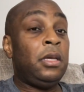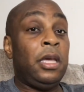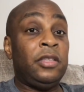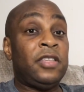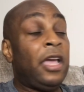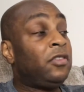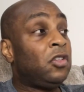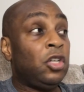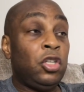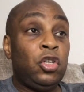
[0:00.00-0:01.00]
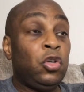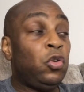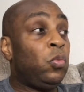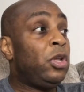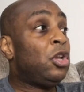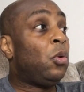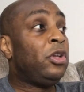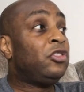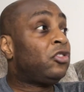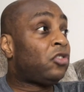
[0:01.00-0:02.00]
And Zion's a good dude. We know
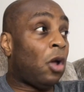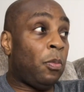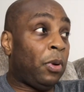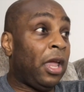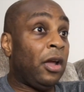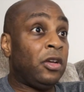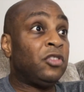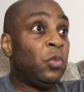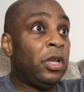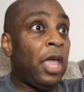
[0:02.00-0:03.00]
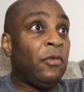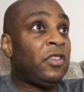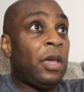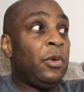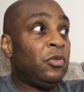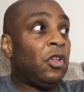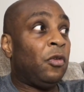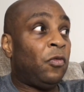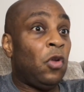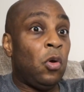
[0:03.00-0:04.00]
he's a star player because every time he was on the
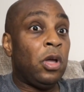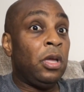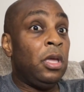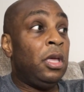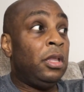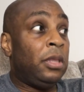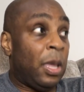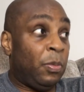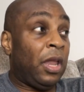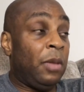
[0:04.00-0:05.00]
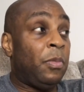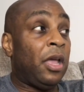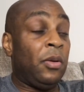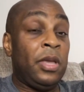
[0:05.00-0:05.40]
floor, they played better.